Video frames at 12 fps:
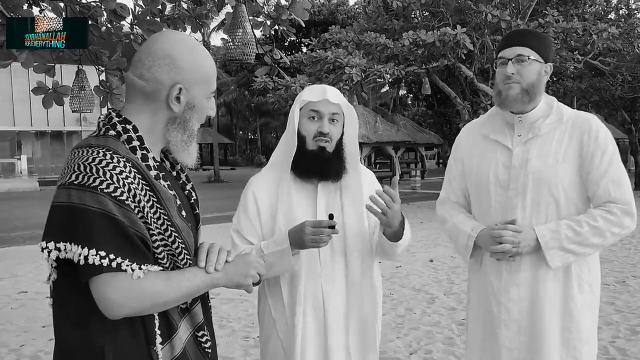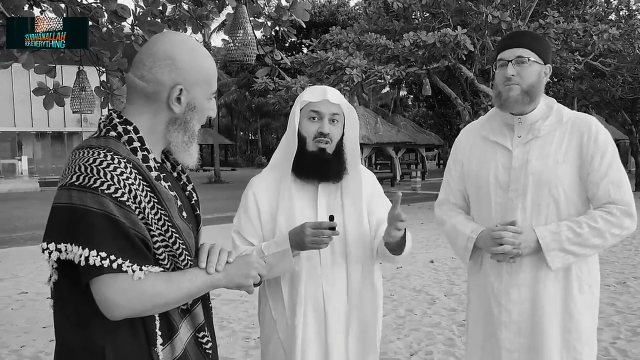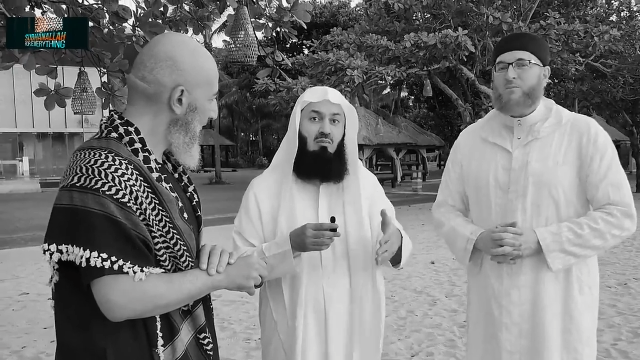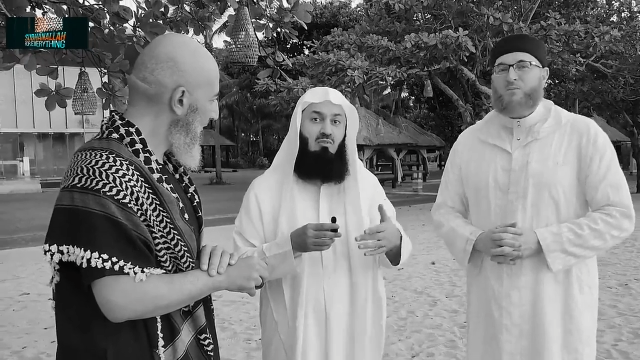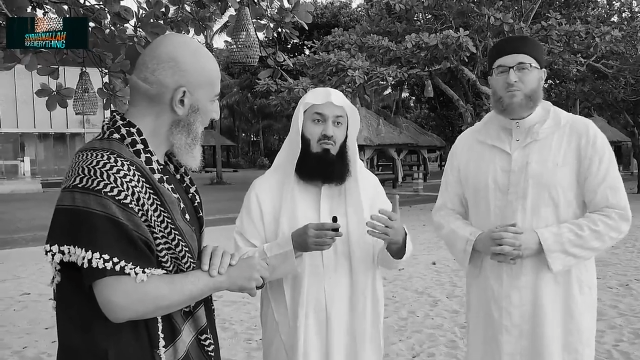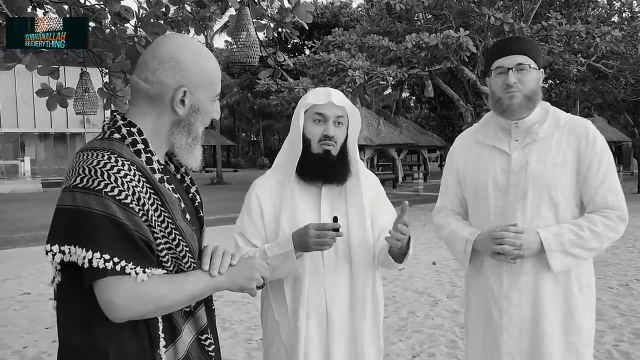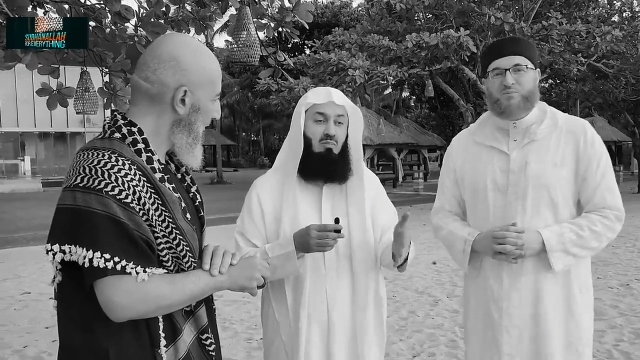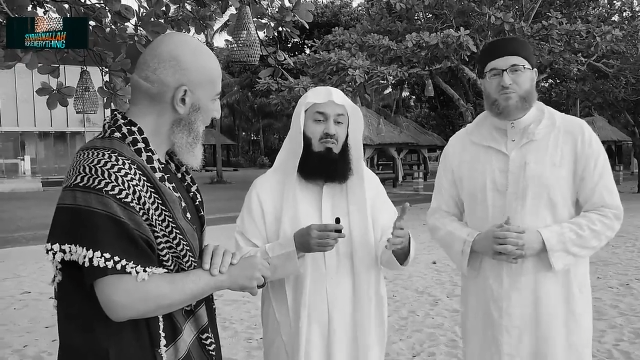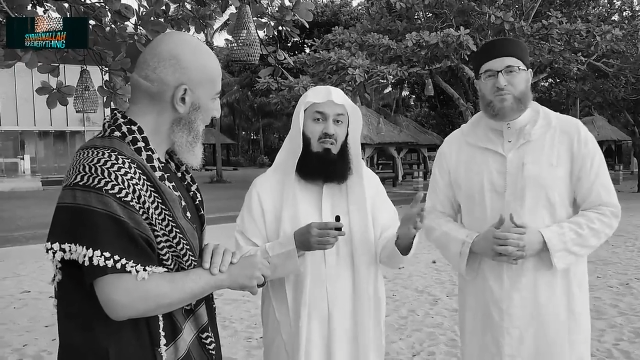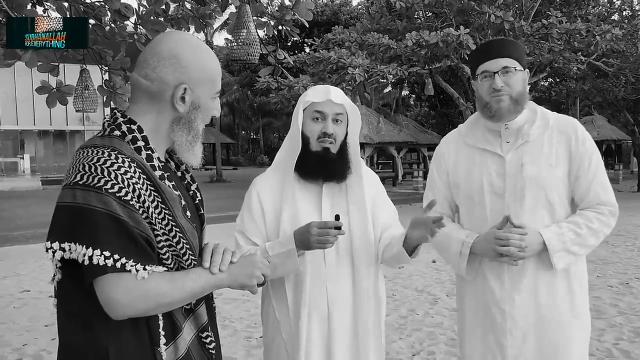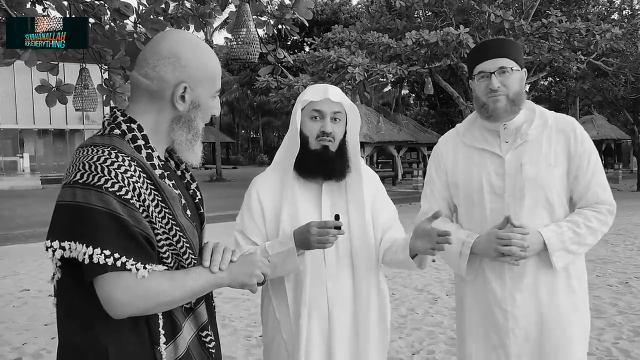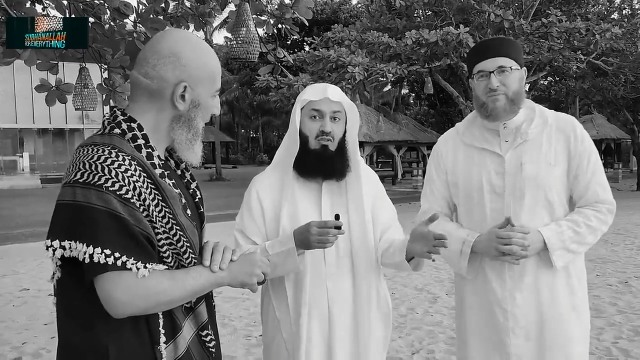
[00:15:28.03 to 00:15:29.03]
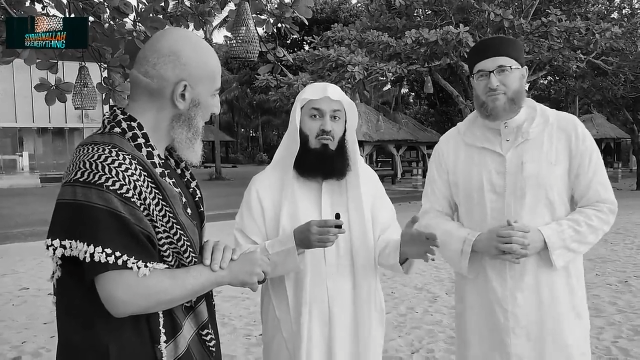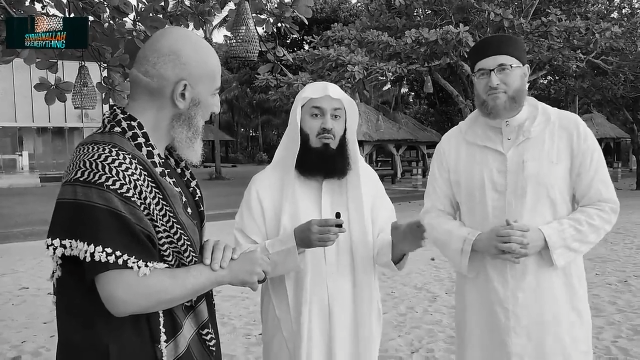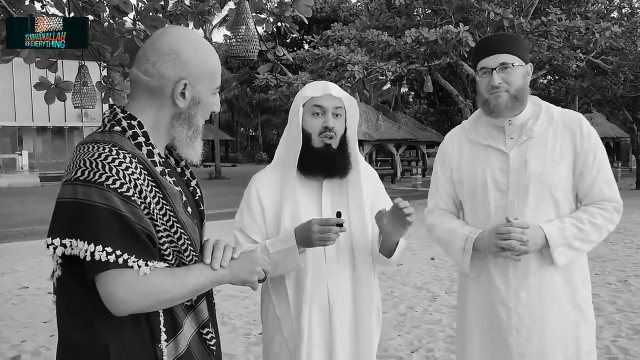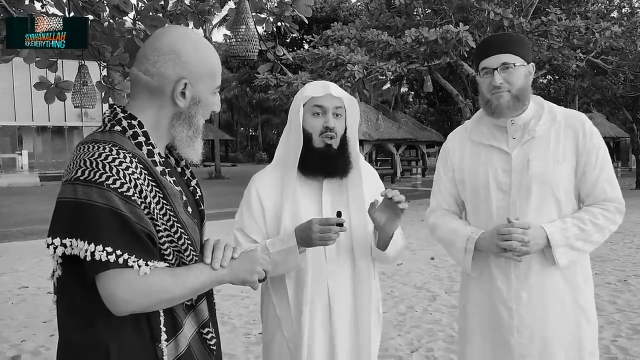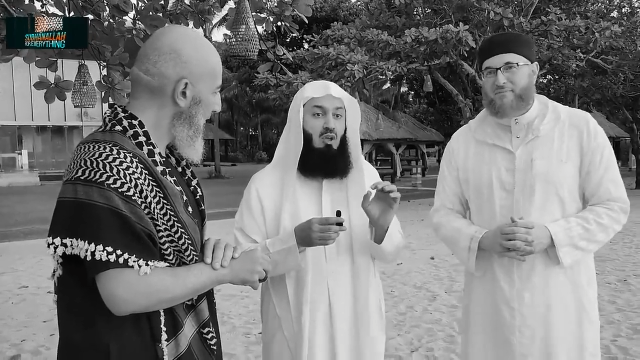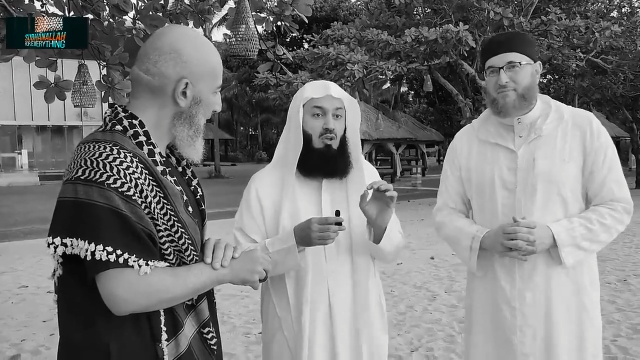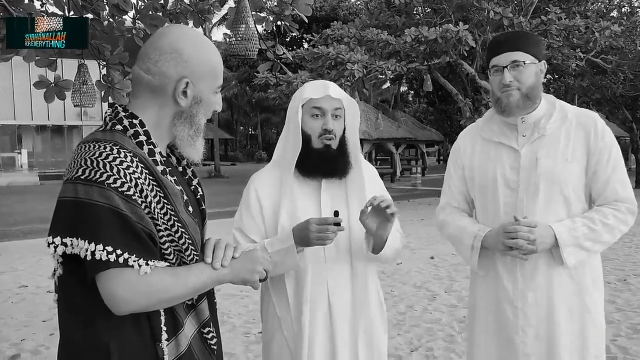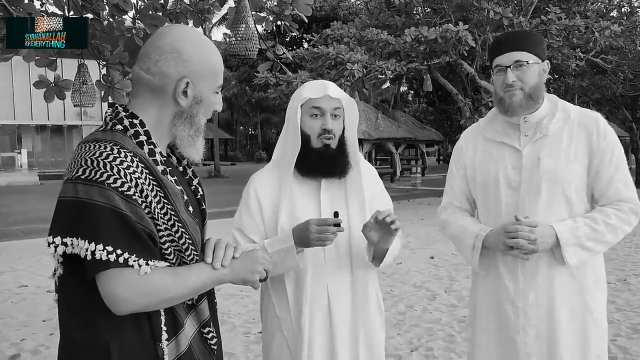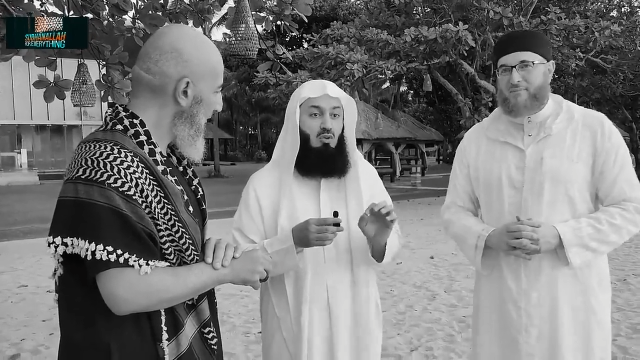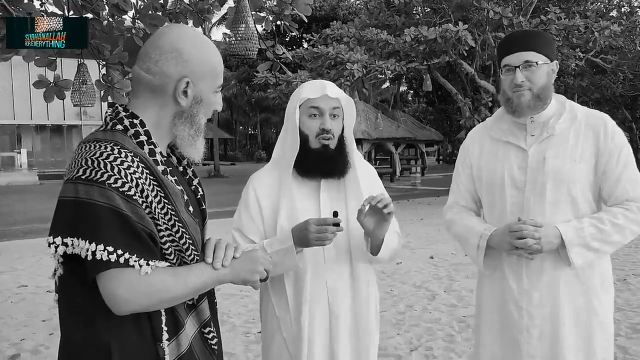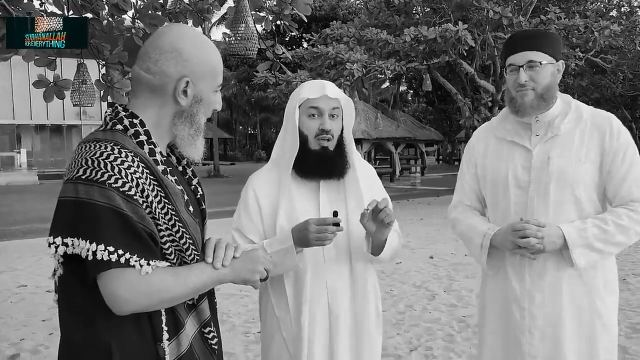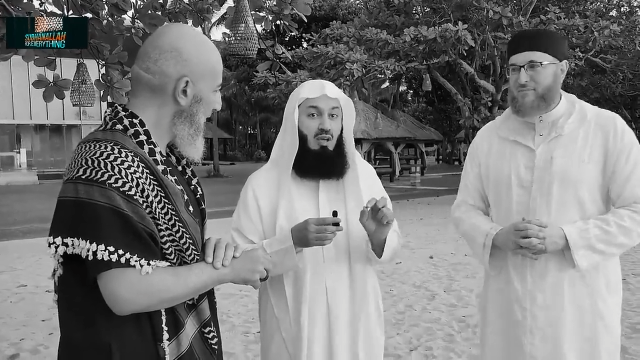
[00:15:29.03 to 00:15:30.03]
Speaker 1: the James Webb Telescope.
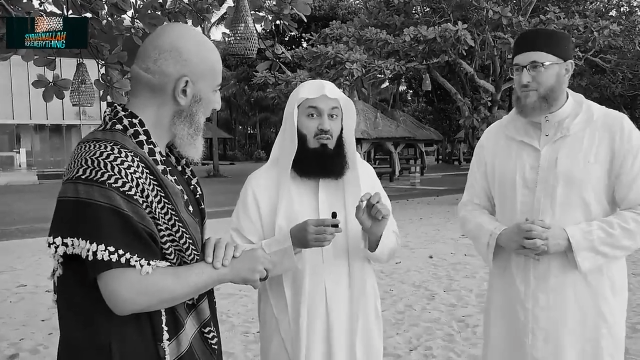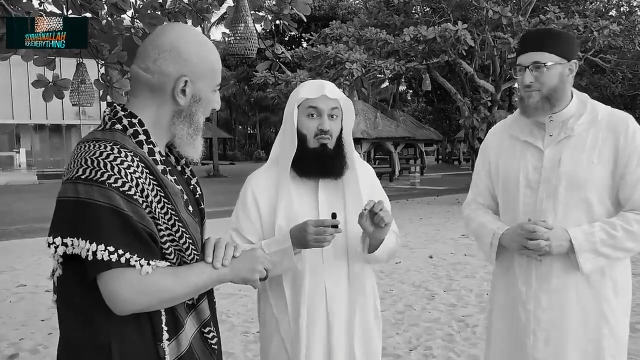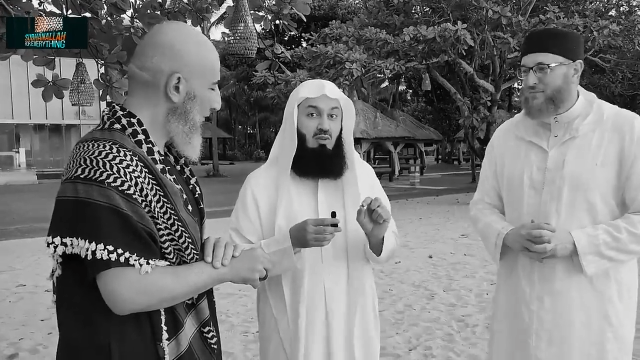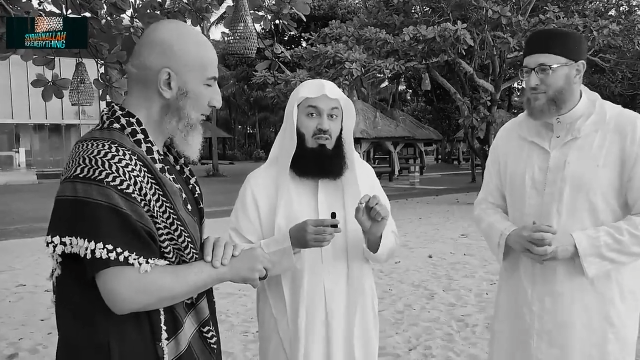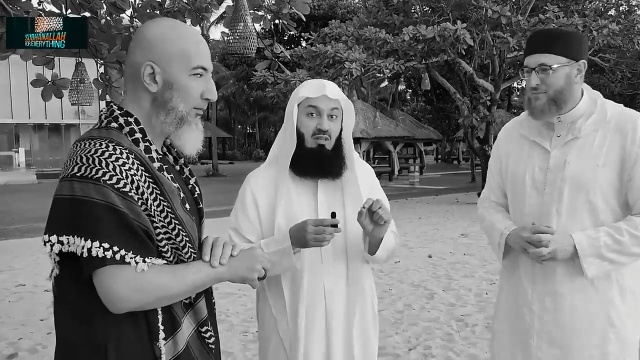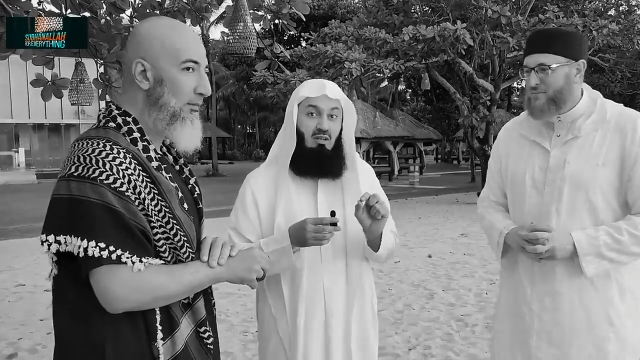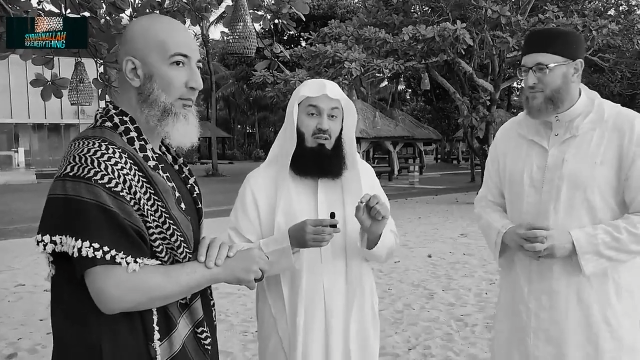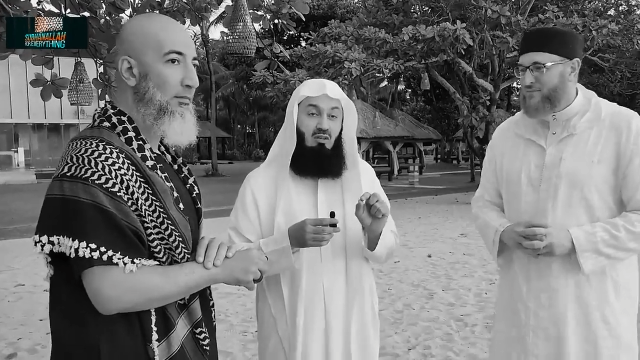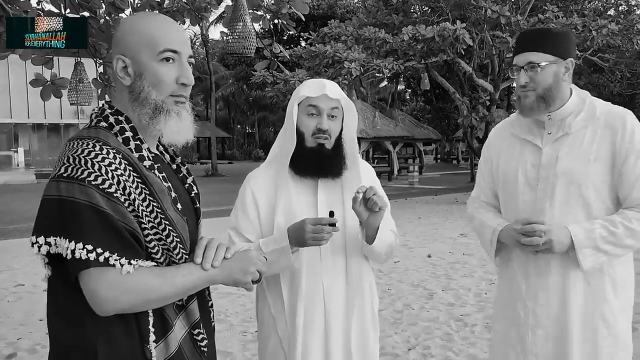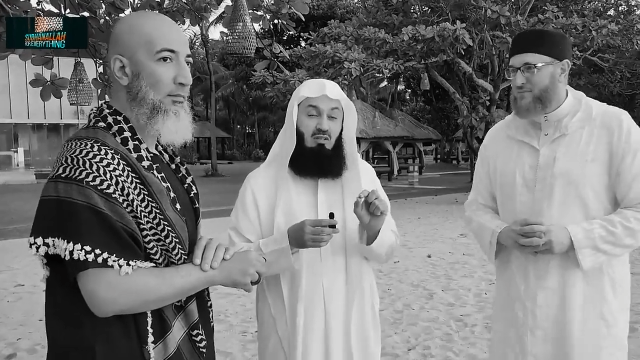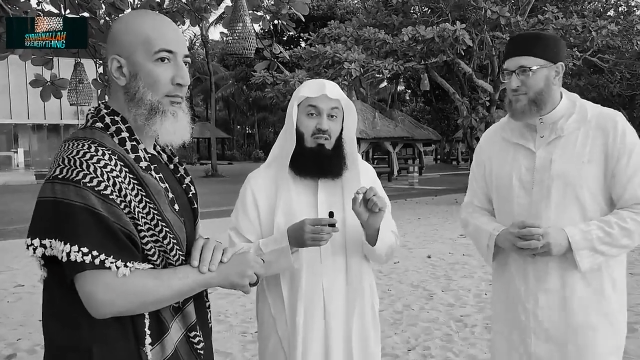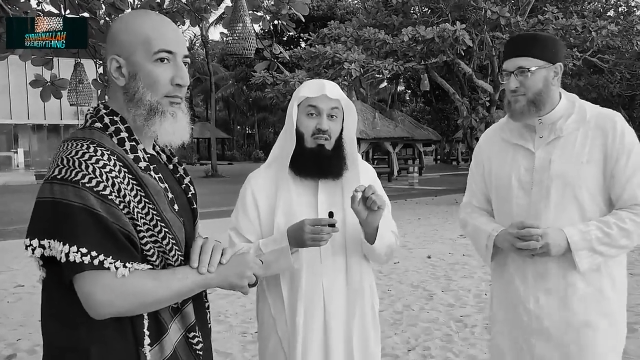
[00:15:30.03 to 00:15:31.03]
Look at what they're